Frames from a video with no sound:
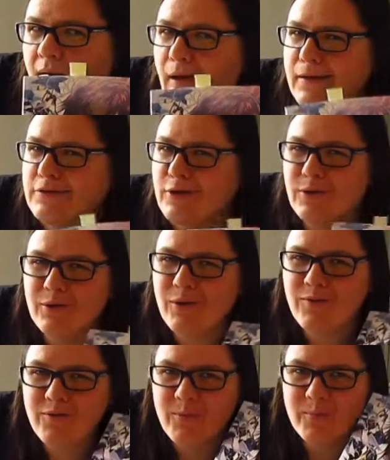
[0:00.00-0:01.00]
I don't know
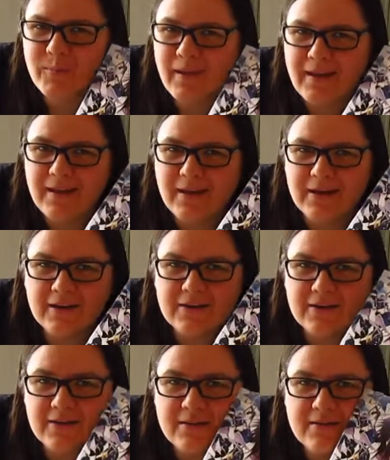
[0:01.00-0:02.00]
if the main
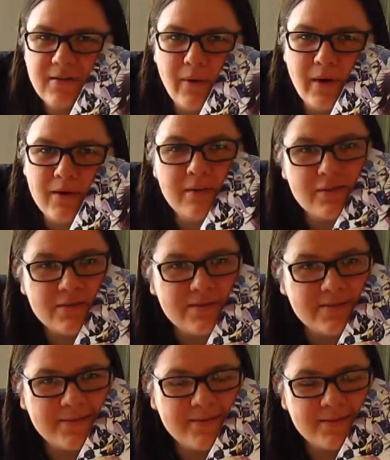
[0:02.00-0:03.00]
character is aware that she's
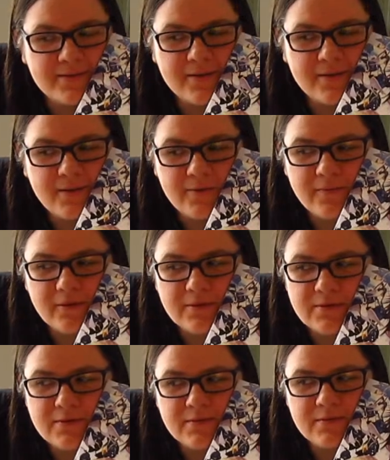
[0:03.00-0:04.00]
in an alternate
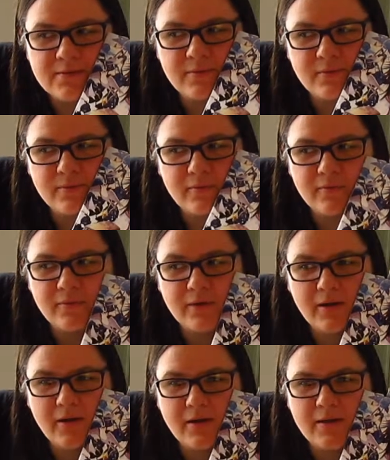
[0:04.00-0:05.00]
universe or
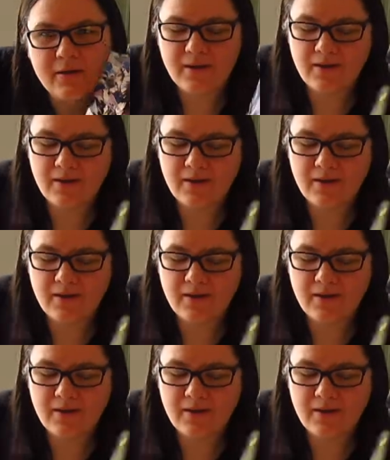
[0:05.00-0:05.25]
not.